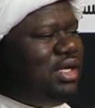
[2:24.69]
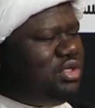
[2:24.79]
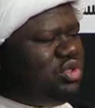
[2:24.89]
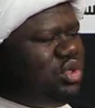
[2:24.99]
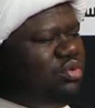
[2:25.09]

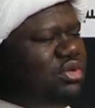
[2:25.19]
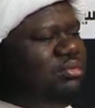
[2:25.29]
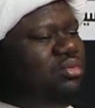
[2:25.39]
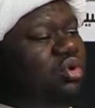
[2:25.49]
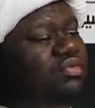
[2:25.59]
to show
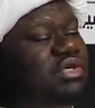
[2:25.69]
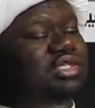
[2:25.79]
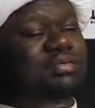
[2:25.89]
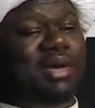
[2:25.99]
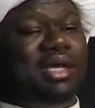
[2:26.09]
them more
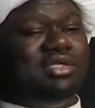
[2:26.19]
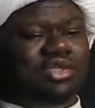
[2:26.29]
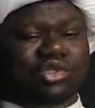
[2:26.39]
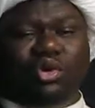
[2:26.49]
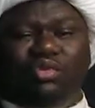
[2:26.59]
respect,
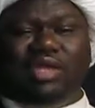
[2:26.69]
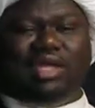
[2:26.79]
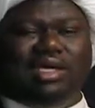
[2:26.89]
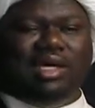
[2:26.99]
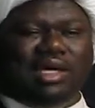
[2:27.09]
to show
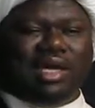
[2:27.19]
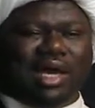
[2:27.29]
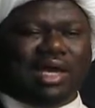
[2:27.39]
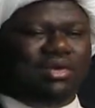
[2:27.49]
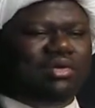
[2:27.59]

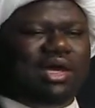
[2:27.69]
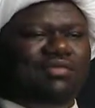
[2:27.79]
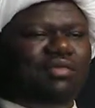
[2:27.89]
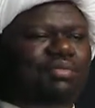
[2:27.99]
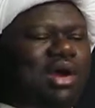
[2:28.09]
that I don't
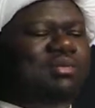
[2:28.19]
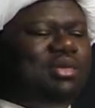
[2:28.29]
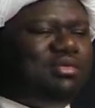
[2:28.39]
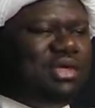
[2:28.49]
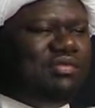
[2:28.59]
have a
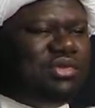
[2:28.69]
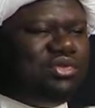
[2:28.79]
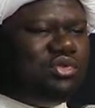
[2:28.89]
problem even